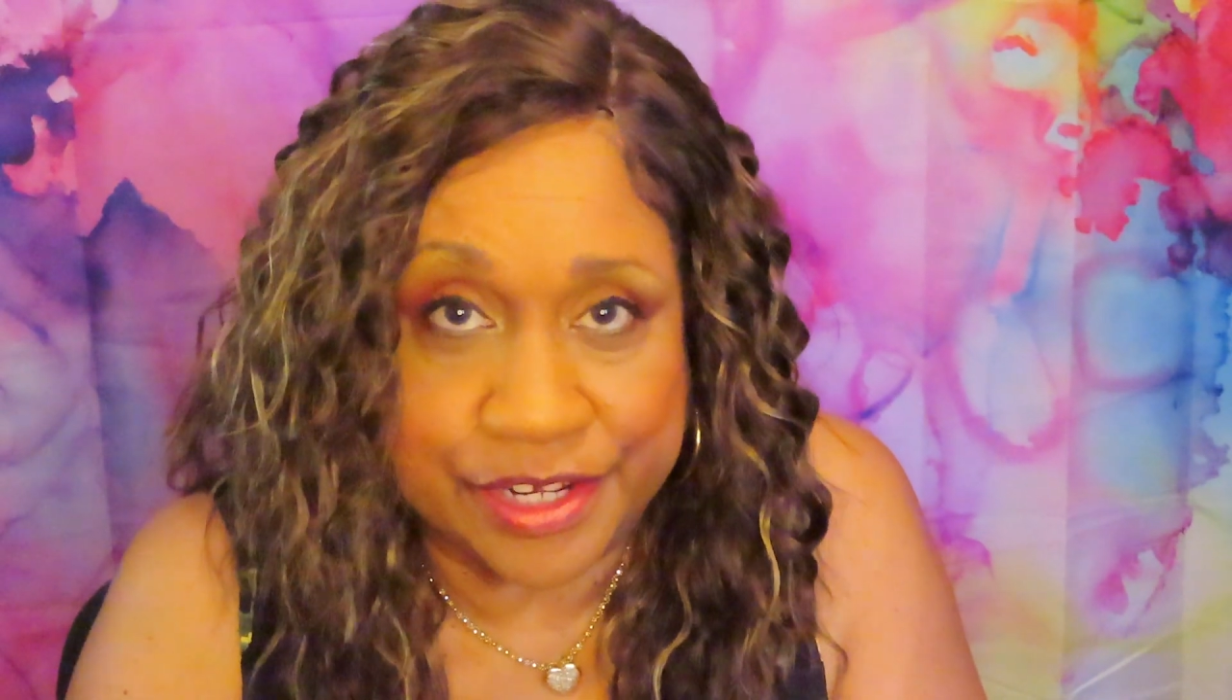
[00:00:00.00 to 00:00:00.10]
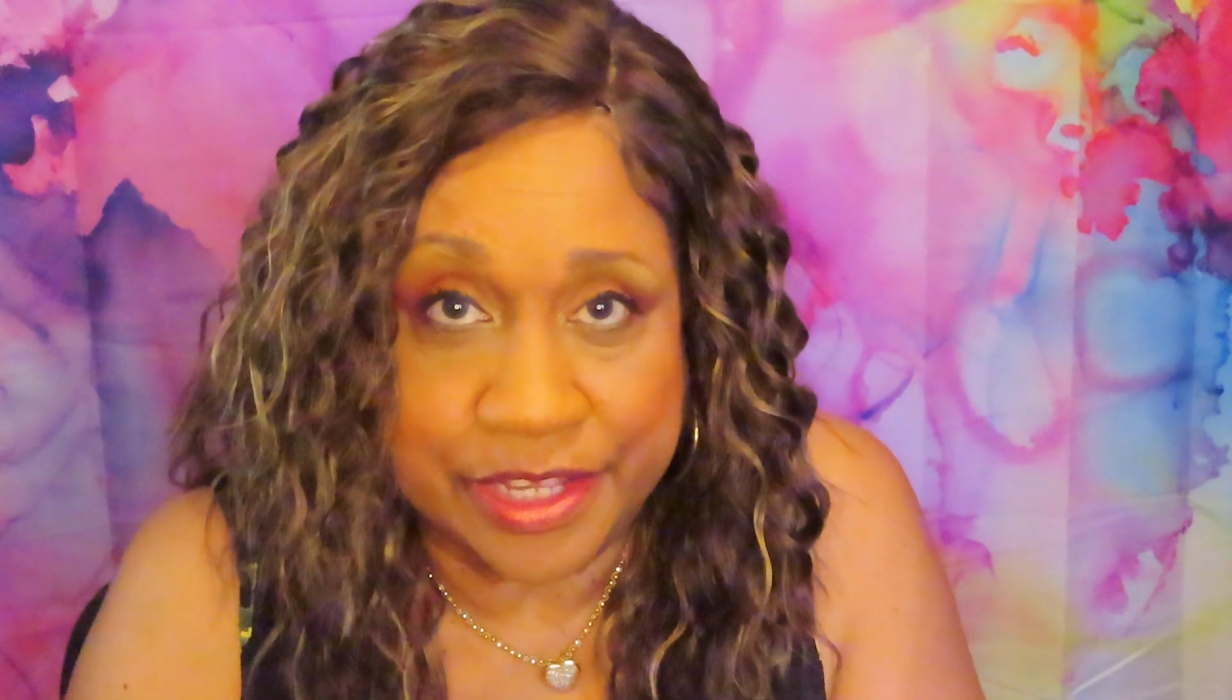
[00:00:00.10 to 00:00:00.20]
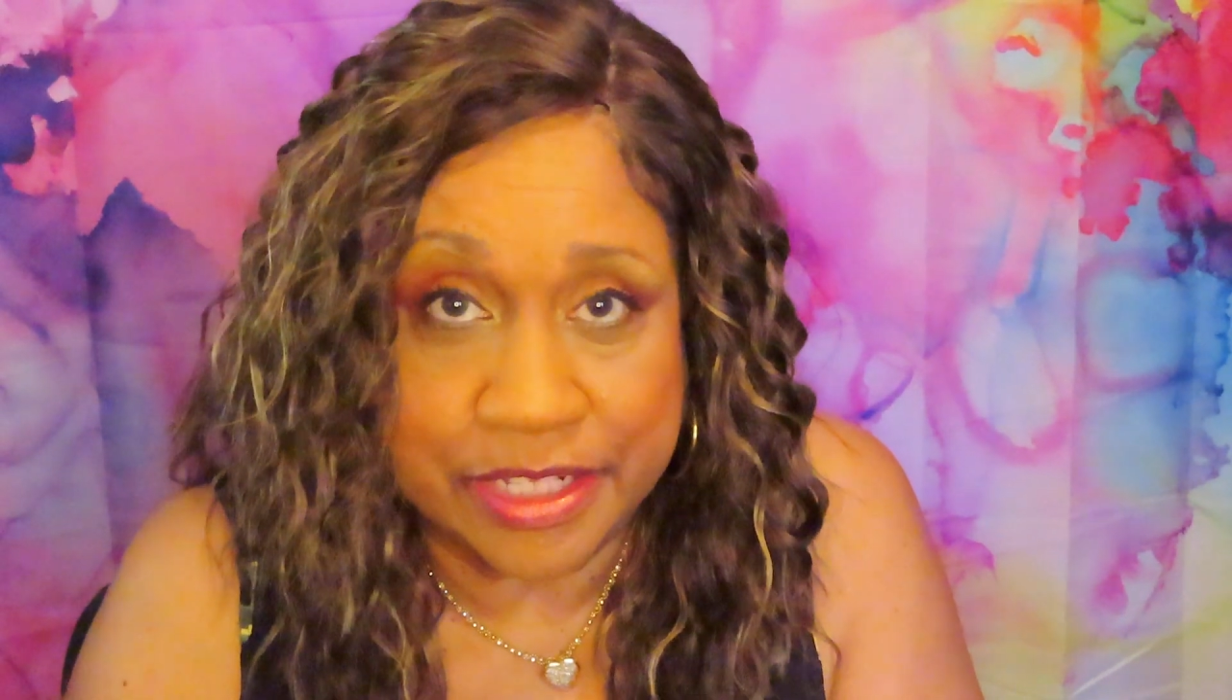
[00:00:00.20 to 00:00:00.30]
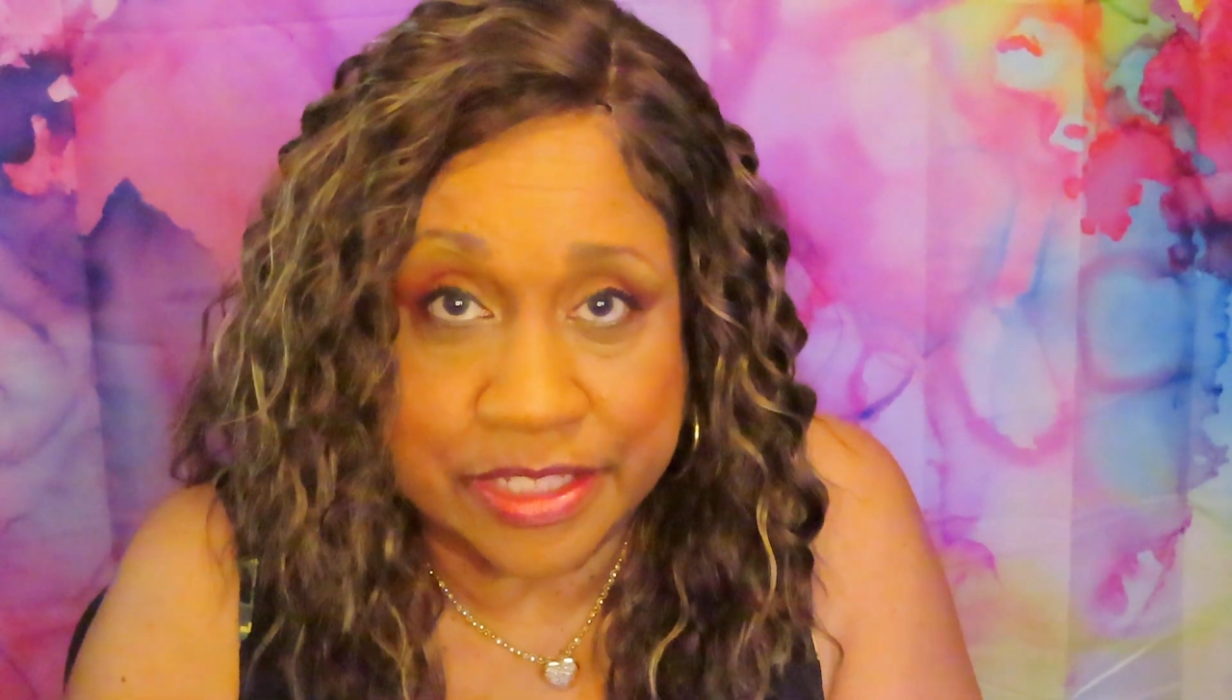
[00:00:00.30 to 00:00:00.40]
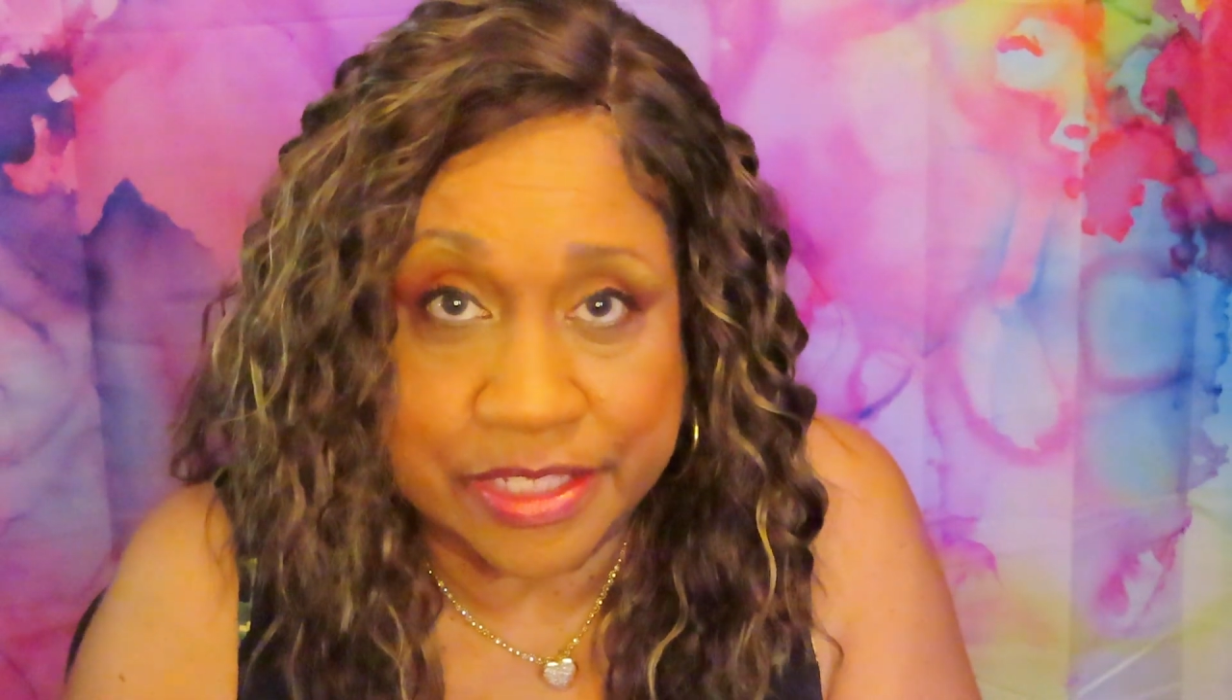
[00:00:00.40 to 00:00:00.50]

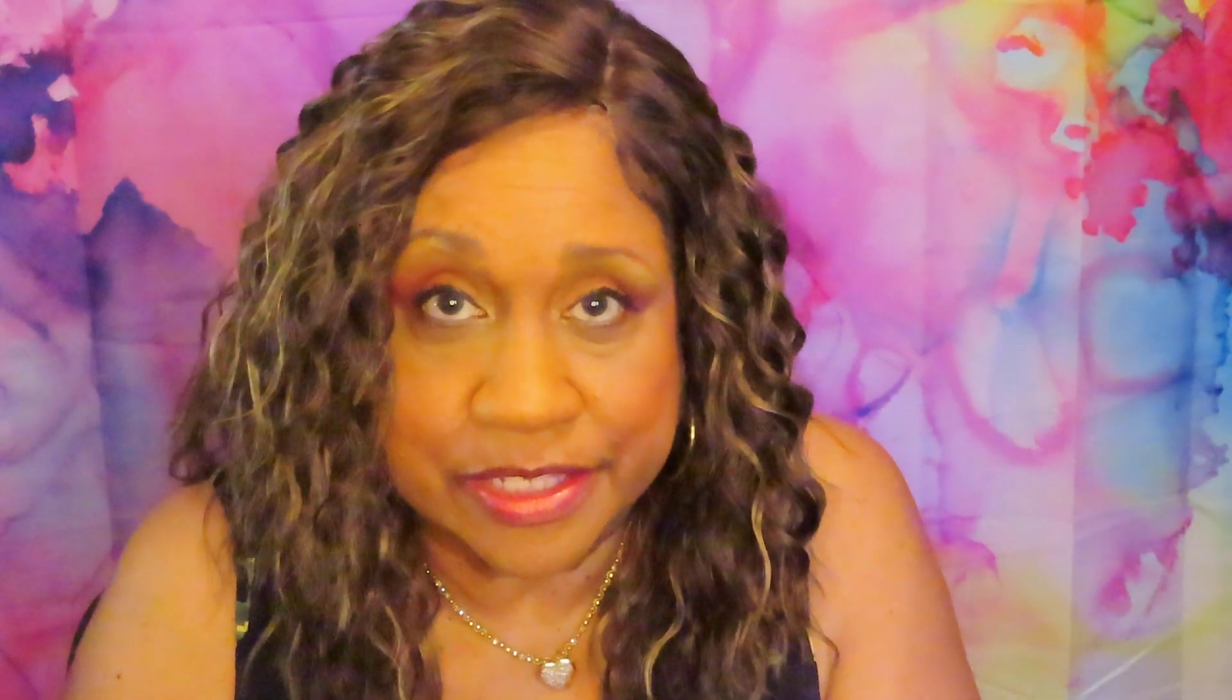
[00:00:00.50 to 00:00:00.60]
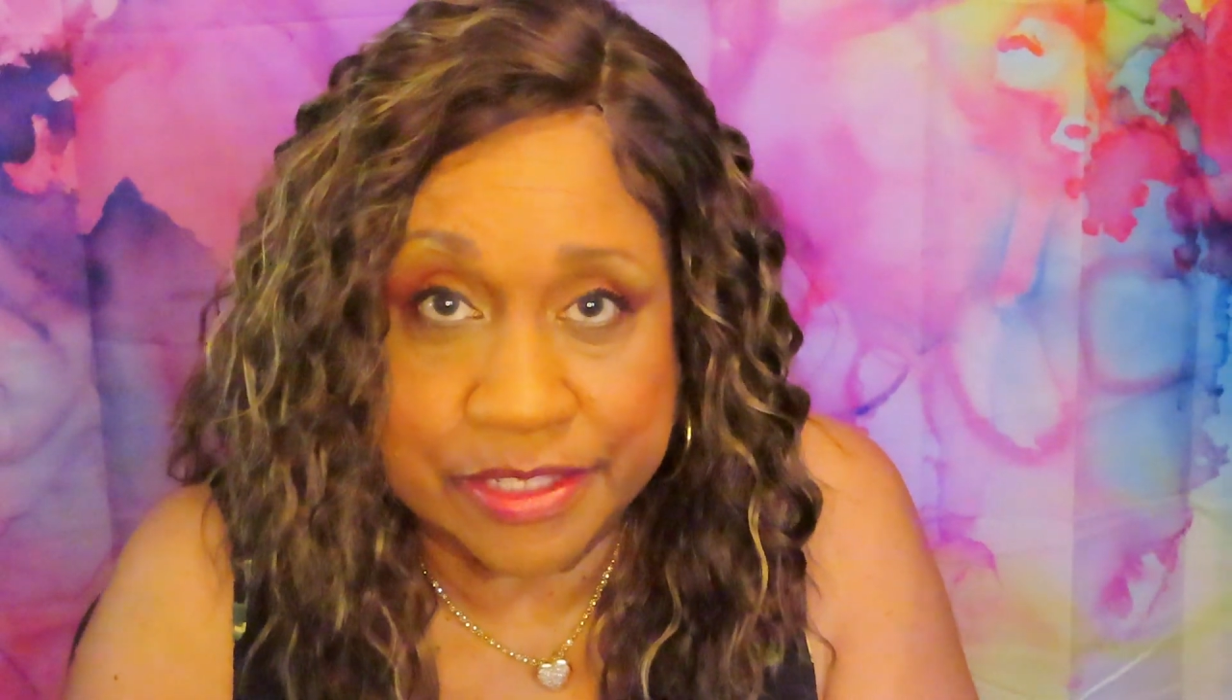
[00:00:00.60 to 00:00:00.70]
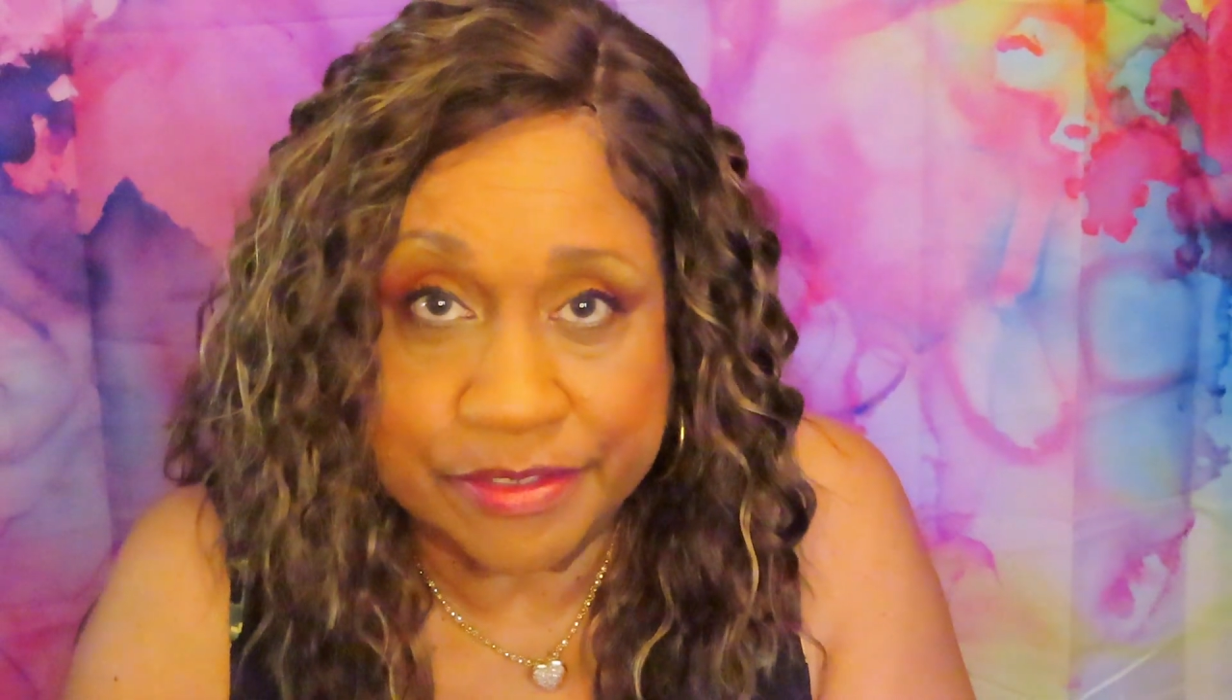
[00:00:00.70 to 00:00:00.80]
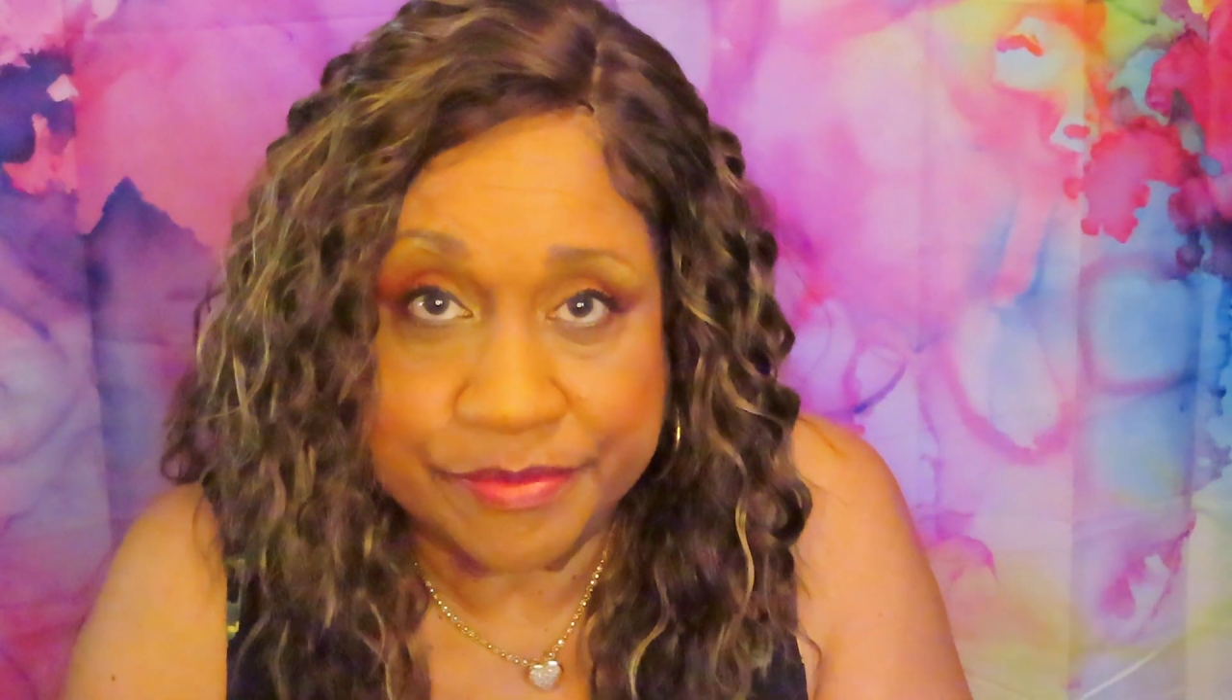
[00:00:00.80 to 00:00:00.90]
nuts.